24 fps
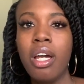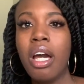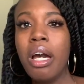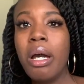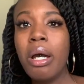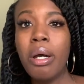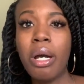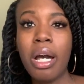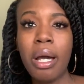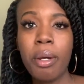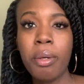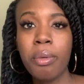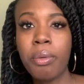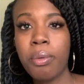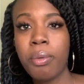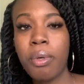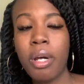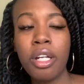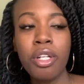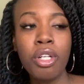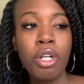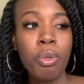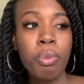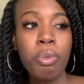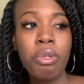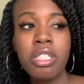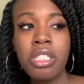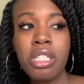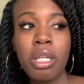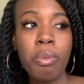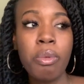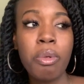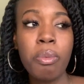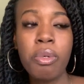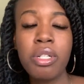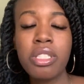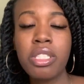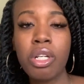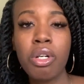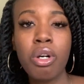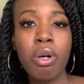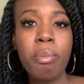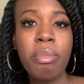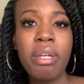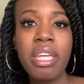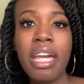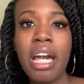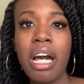oh, i i know we said we wasn't
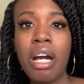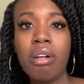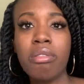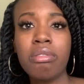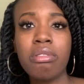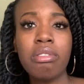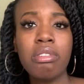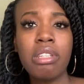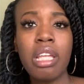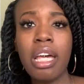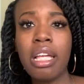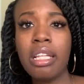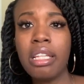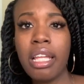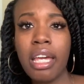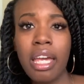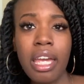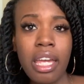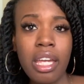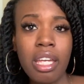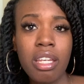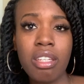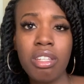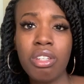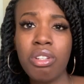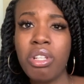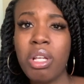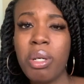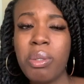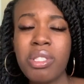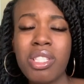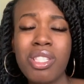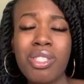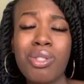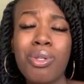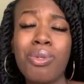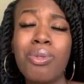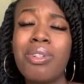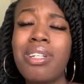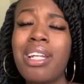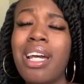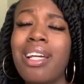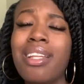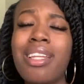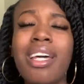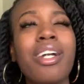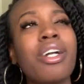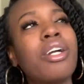gonna be out that late you know it's a school
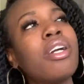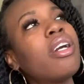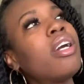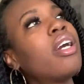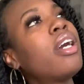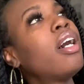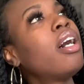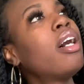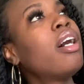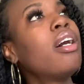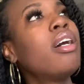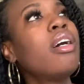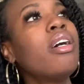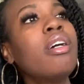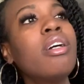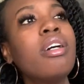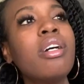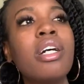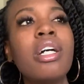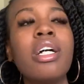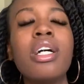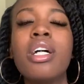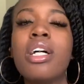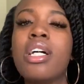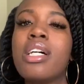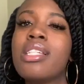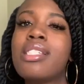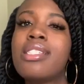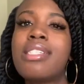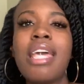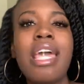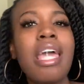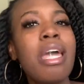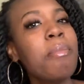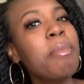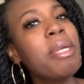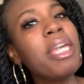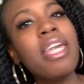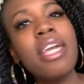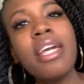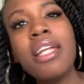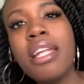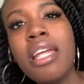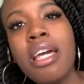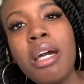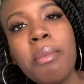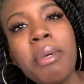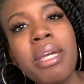night like girl sami
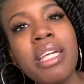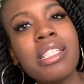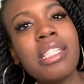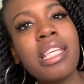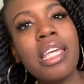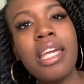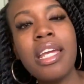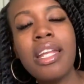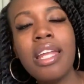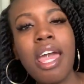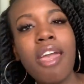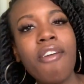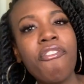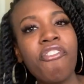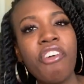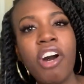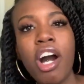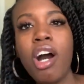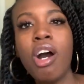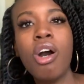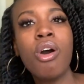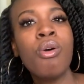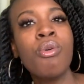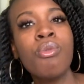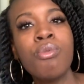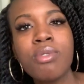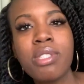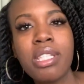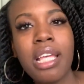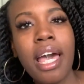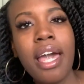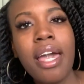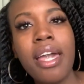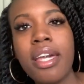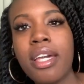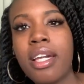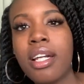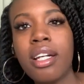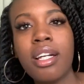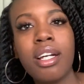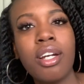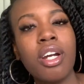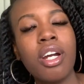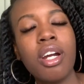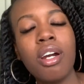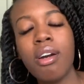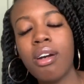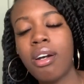and them is in their phones like
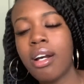girl